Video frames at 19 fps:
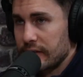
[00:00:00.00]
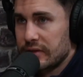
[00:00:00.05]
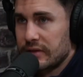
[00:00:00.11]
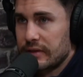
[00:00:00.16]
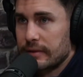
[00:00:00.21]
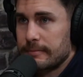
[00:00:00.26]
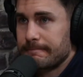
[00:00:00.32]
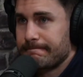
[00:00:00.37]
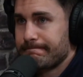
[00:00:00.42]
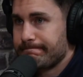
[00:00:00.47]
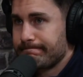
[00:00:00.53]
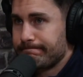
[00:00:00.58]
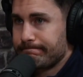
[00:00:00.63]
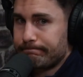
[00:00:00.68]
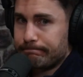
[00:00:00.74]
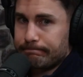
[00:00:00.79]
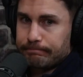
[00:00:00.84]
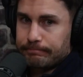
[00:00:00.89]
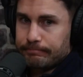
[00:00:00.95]
some,
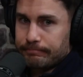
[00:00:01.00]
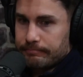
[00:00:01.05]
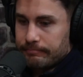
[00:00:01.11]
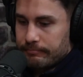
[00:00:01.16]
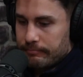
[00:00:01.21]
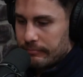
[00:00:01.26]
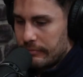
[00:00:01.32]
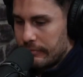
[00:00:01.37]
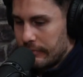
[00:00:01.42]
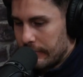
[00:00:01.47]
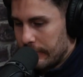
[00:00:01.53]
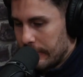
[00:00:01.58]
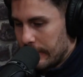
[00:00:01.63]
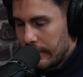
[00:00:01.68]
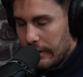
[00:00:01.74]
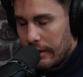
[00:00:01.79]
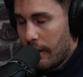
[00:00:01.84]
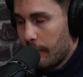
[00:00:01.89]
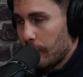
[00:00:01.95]

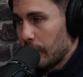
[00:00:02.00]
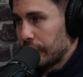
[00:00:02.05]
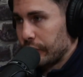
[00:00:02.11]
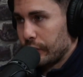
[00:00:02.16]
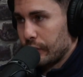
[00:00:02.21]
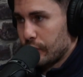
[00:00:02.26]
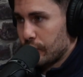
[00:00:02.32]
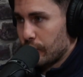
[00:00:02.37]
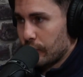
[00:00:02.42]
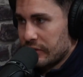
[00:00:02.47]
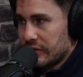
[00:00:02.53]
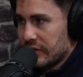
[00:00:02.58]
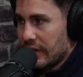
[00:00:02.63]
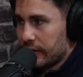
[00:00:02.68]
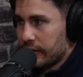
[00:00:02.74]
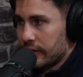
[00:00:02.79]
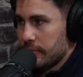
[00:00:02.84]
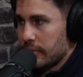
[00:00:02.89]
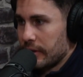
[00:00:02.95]
I'm not too sure
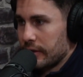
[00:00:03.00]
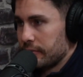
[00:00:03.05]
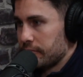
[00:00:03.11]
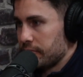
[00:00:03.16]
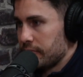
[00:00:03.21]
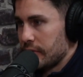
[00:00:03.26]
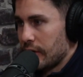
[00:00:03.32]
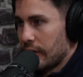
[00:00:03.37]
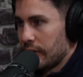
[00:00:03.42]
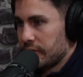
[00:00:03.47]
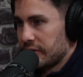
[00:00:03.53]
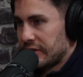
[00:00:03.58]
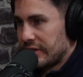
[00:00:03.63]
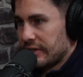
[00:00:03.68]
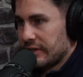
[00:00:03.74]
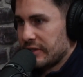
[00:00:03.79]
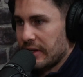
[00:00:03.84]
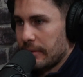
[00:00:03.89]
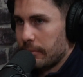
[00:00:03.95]
exactly, but,
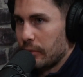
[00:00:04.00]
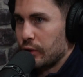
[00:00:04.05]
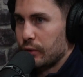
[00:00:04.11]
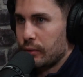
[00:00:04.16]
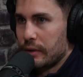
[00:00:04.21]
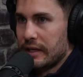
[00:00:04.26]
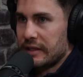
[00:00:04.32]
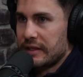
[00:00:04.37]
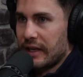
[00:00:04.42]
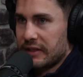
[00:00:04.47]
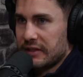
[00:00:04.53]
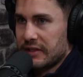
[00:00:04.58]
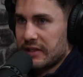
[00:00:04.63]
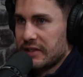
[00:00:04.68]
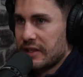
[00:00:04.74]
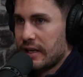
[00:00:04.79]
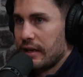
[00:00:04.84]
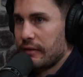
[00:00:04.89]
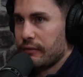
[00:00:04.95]
someone doing a DEXA
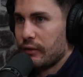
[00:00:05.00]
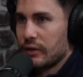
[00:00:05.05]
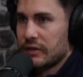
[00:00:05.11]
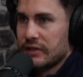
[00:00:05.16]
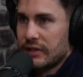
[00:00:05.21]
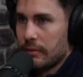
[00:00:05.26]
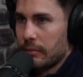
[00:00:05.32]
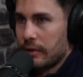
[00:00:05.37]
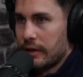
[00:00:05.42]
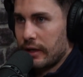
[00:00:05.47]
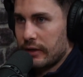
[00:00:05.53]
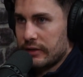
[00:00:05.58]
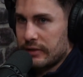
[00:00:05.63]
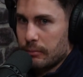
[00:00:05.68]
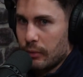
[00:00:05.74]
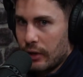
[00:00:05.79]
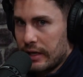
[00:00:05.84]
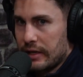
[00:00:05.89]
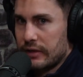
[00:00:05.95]
scan versus someone else might